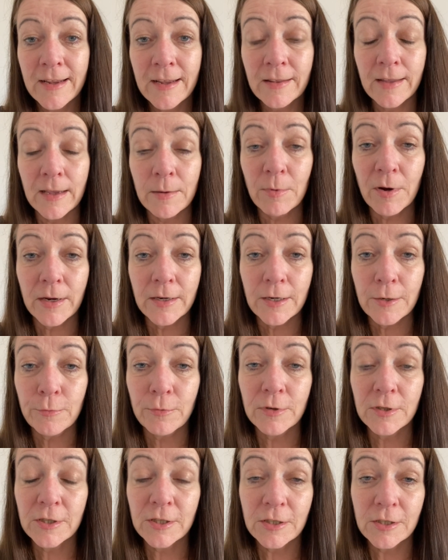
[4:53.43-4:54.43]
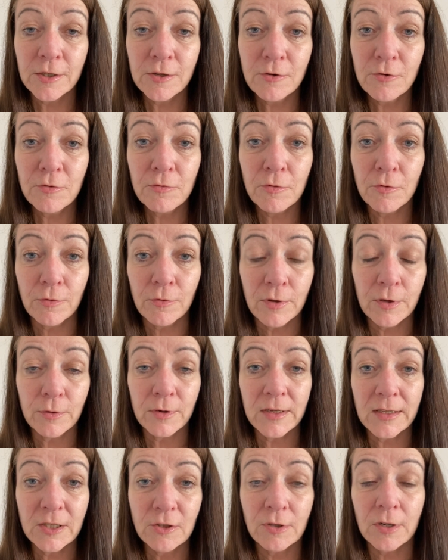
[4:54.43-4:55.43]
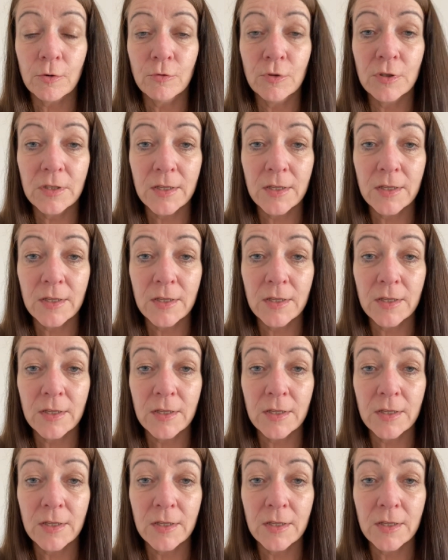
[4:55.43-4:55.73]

They might know what to do, or they'll get straight onto